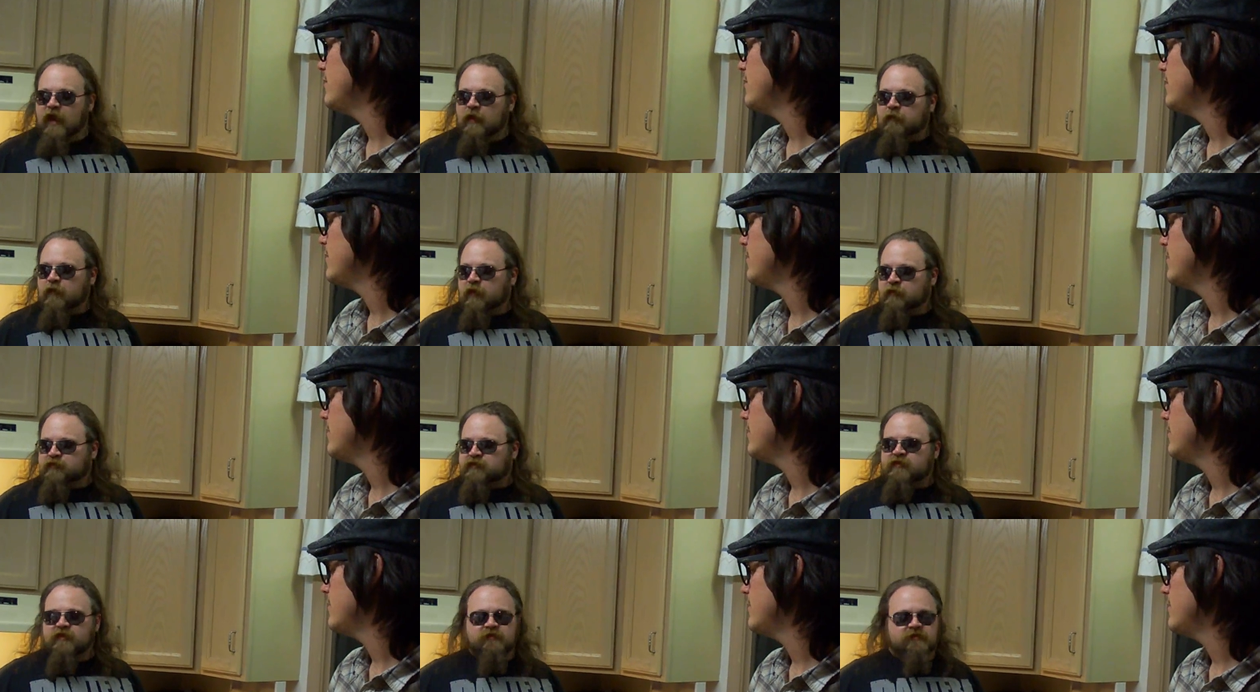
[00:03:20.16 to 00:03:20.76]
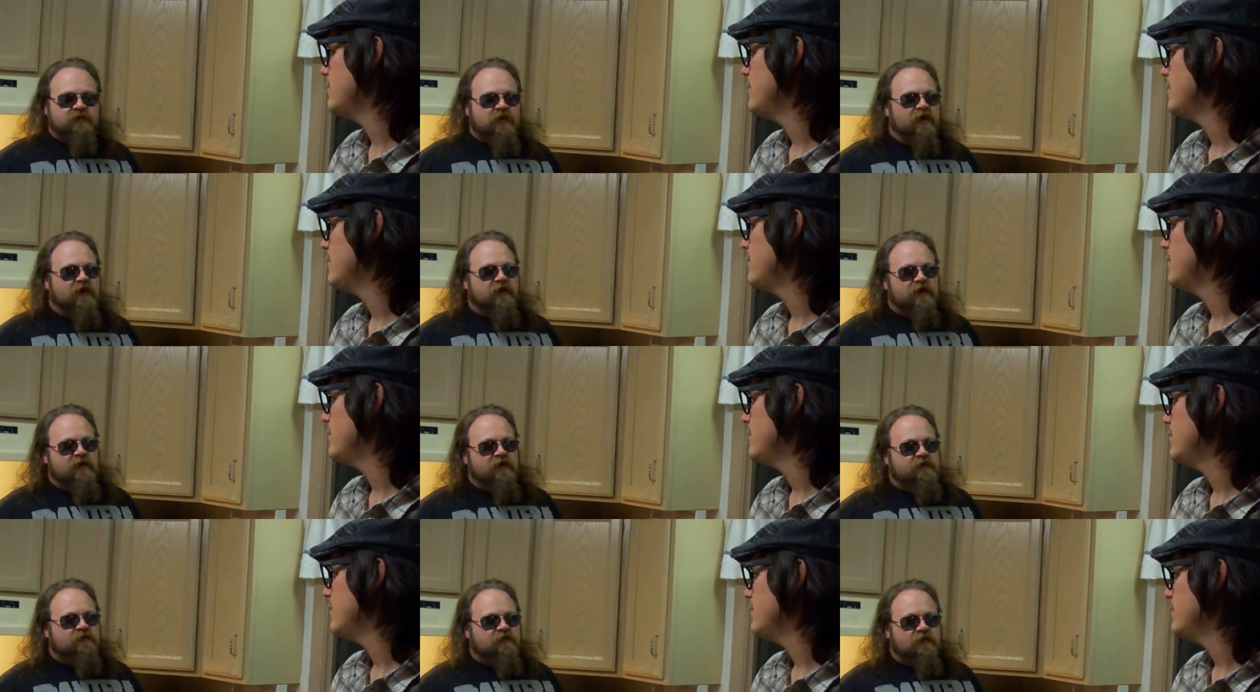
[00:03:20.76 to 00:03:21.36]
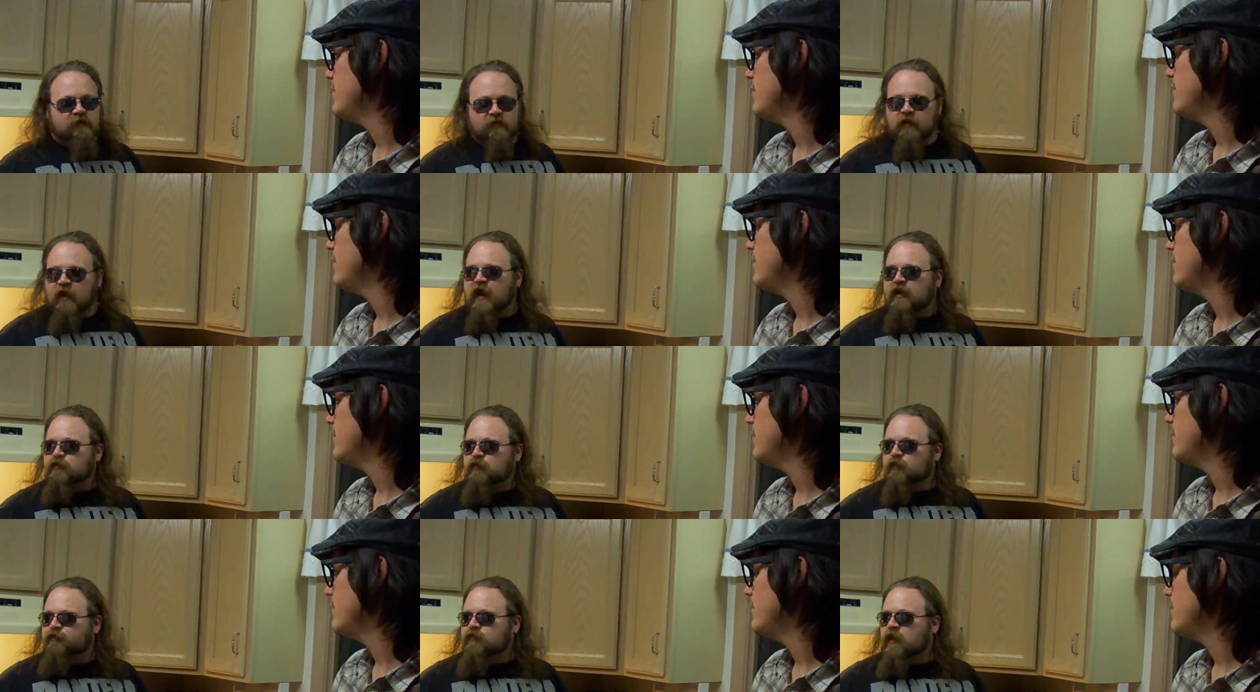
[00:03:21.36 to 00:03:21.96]
Speaker 1: Yeah, but I'm still saying he's
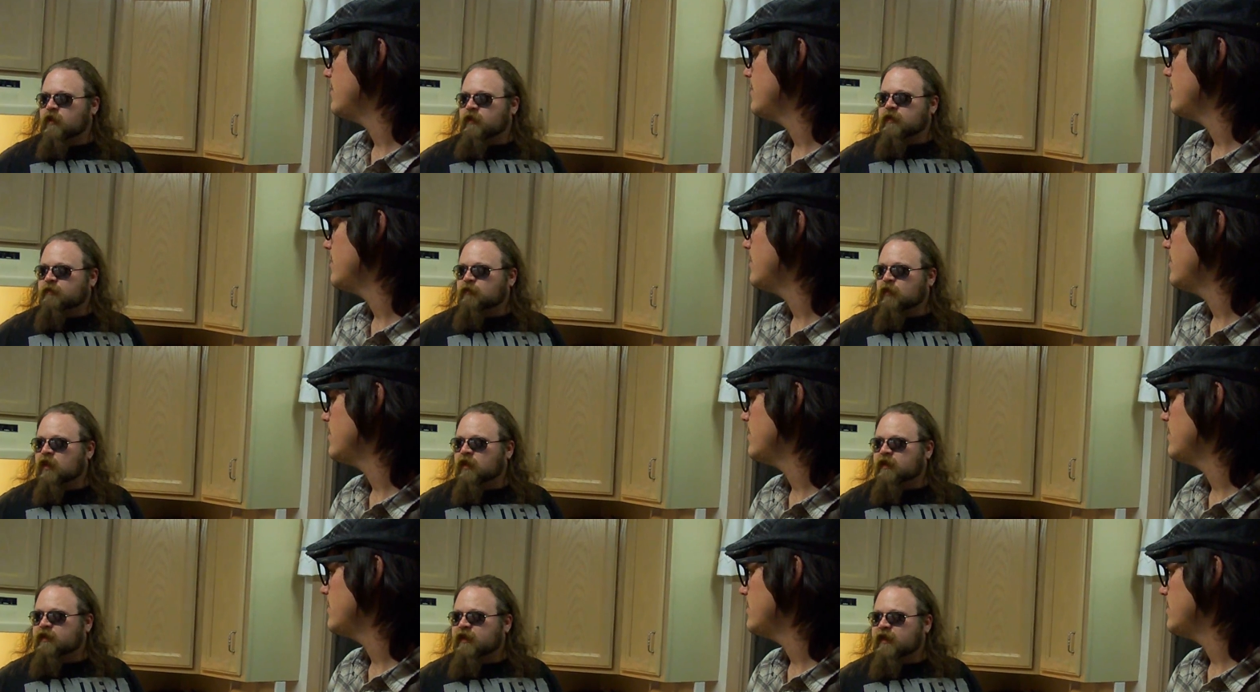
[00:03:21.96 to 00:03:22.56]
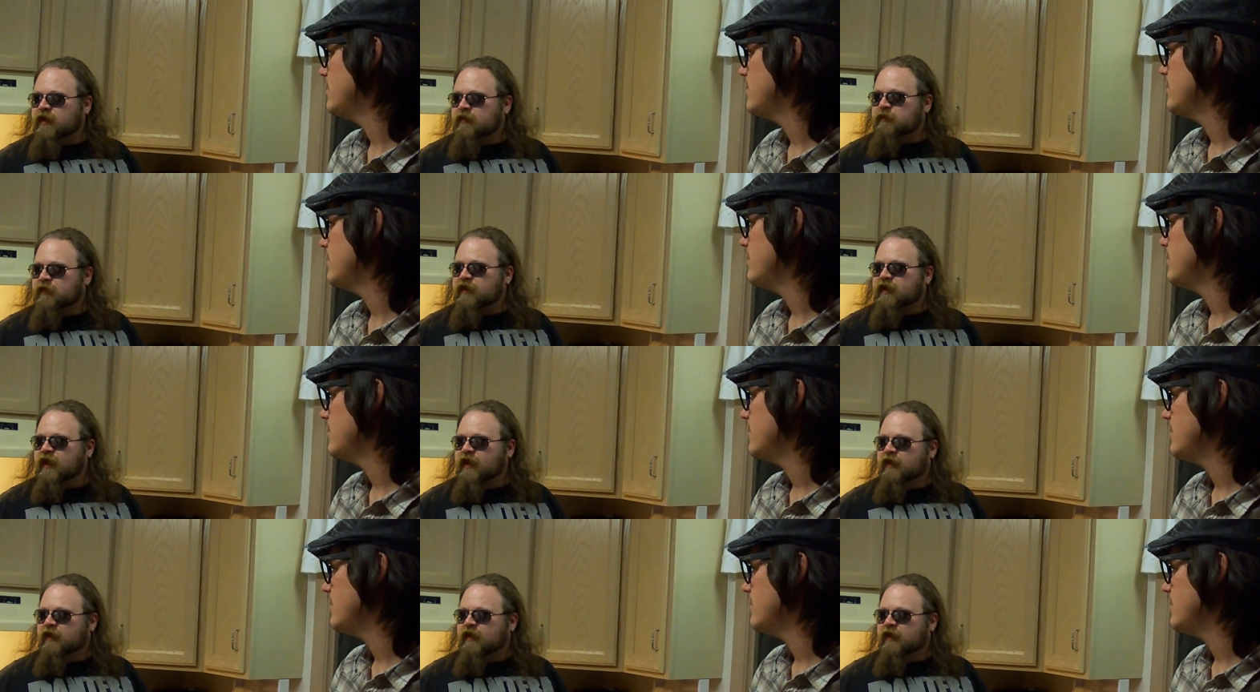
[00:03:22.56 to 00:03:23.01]
you've known him longer than anybody